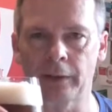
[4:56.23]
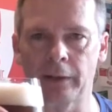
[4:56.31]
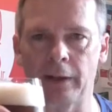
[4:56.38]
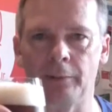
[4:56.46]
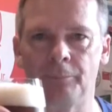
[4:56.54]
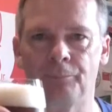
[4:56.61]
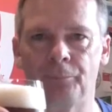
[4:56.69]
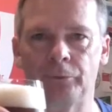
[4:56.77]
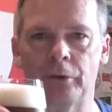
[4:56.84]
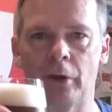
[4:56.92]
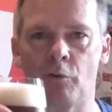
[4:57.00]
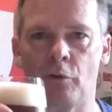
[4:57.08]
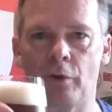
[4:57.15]
Okay, let's
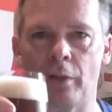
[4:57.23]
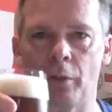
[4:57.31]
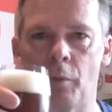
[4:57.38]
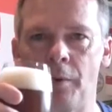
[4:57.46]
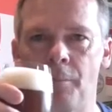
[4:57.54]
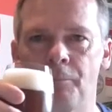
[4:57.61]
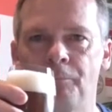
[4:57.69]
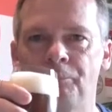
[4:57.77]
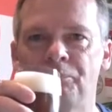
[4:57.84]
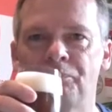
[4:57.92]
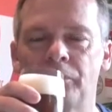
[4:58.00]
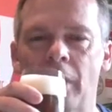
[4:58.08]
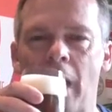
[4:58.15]
go for another one.
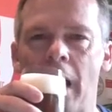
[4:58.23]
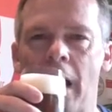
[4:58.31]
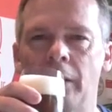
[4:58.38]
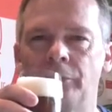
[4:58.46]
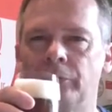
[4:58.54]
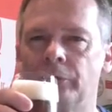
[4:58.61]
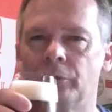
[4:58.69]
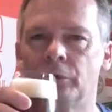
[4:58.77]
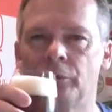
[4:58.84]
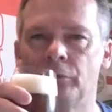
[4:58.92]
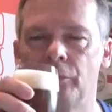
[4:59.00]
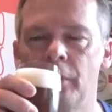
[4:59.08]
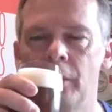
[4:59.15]
It's hard to sort
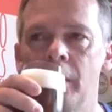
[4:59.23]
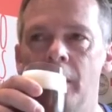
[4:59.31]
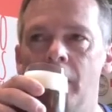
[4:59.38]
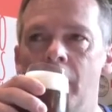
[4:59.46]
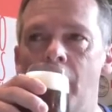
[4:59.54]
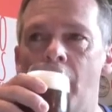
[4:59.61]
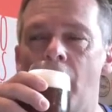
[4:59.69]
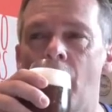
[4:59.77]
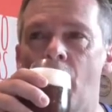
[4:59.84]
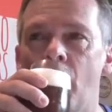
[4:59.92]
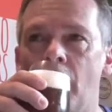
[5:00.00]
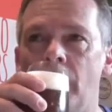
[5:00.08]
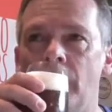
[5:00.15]
of
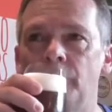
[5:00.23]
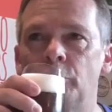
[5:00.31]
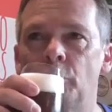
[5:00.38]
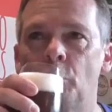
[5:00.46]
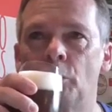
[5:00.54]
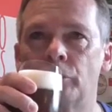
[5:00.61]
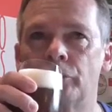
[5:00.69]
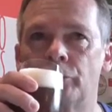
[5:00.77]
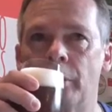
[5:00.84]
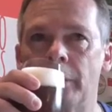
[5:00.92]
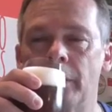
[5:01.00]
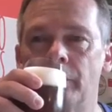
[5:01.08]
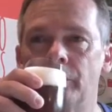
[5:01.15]
talk
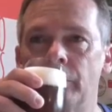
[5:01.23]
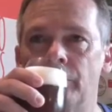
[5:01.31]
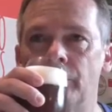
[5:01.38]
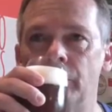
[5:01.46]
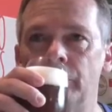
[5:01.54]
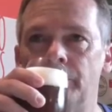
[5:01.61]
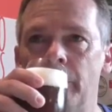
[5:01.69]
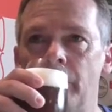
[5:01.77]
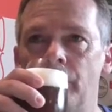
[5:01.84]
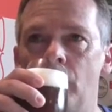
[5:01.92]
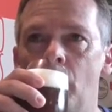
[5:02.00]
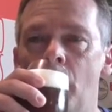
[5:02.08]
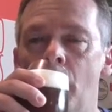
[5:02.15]
straight after the first
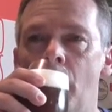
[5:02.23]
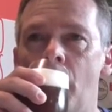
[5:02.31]
mouthful.